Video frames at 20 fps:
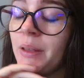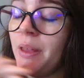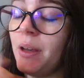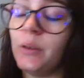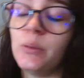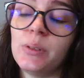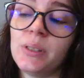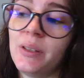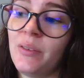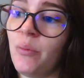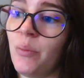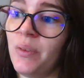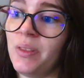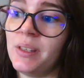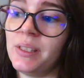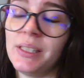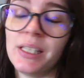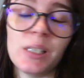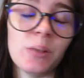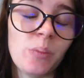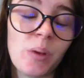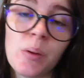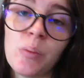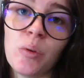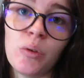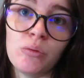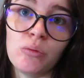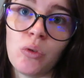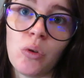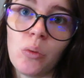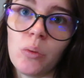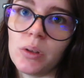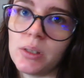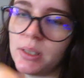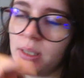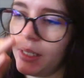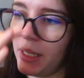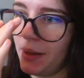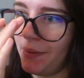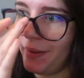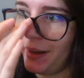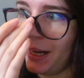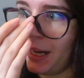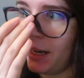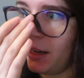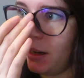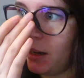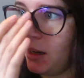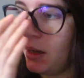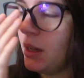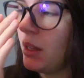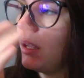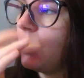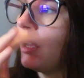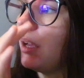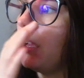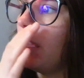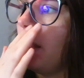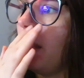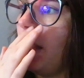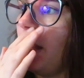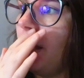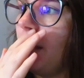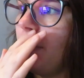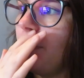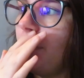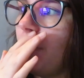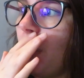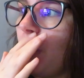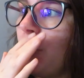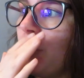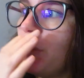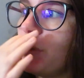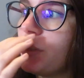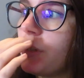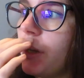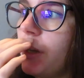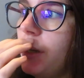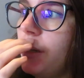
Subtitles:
That was even when the 6 people rule wasn't even in, and we was going